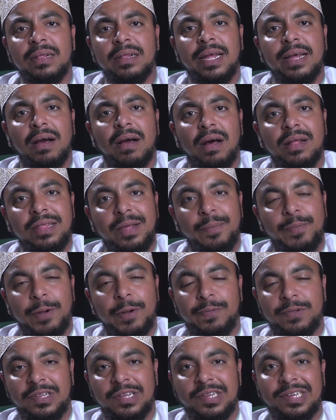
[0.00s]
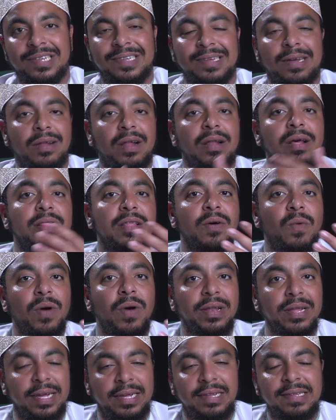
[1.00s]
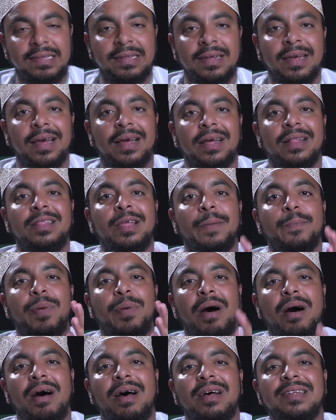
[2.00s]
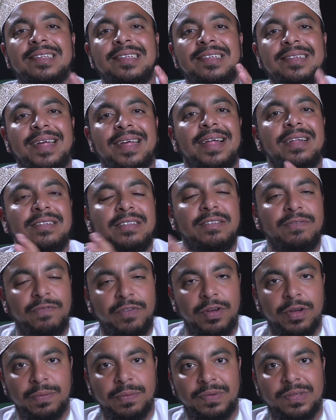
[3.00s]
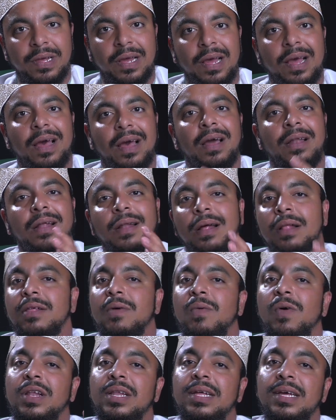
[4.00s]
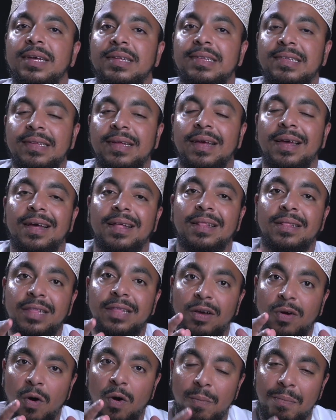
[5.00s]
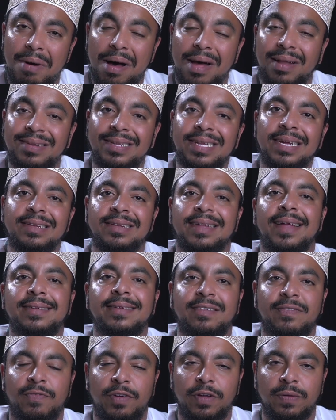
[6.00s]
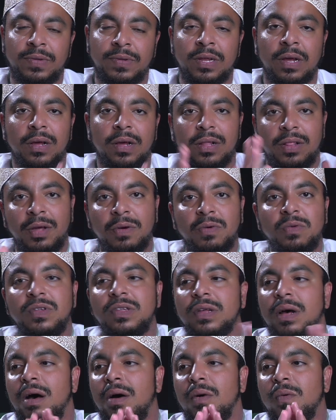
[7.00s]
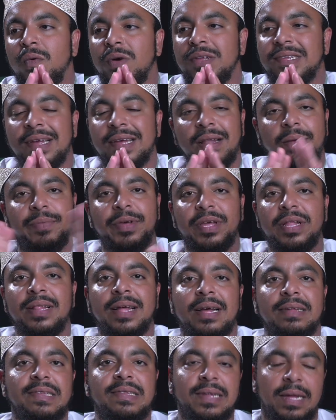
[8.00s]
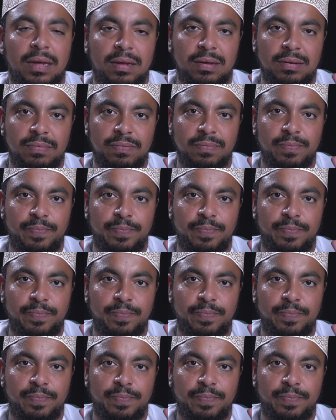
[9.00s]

And another one is the past tense verbs. And another one is the commanding tense verbs. Those are always going to be in that state.